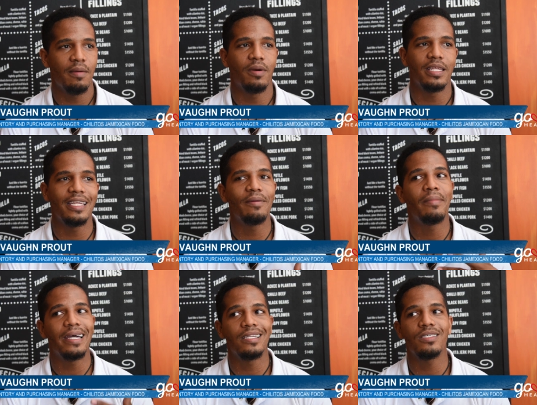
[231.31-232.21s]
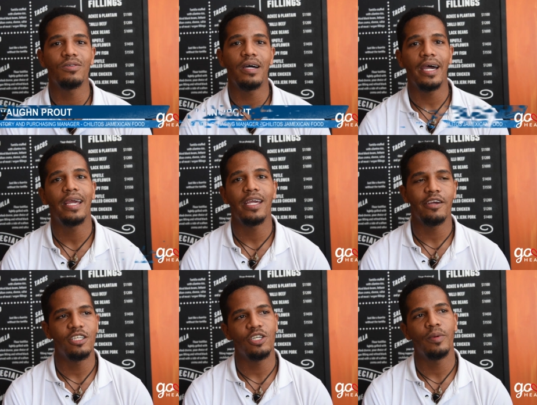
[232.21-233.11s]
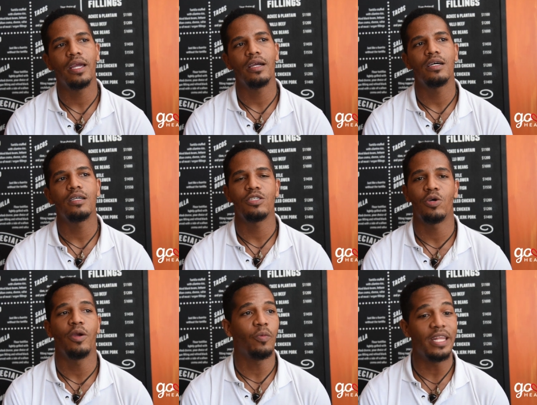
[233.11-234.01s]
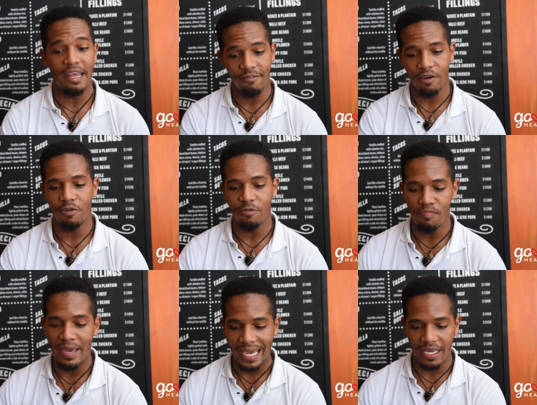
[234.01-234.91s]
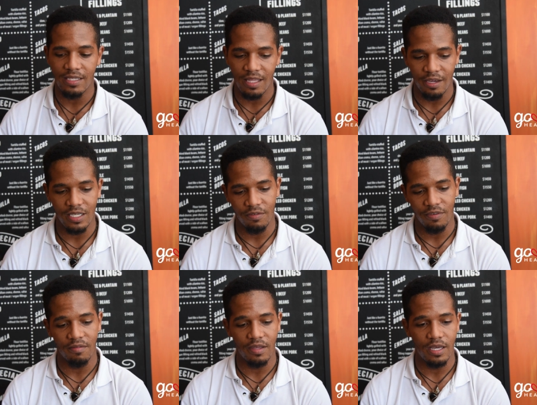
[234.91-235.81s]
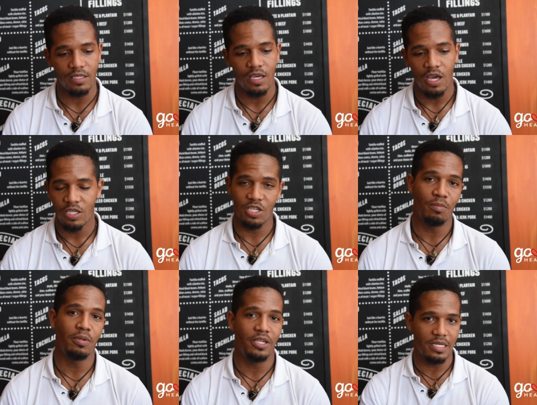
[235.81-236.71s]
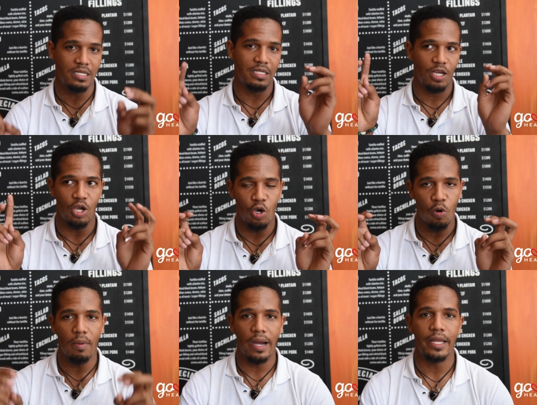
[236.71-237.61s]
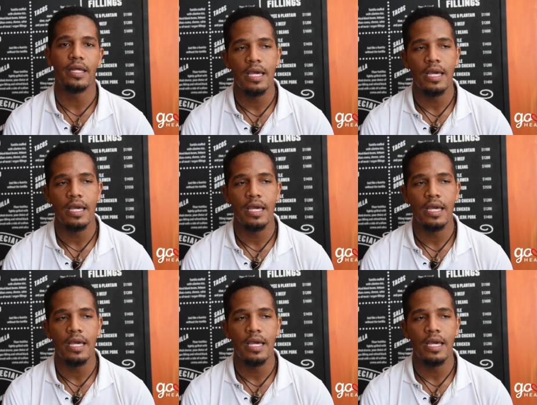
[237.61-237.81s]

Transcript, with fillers: but the demand is so high here in Jamaica, so we never make it to 35 days, so the blood doesn't go bad.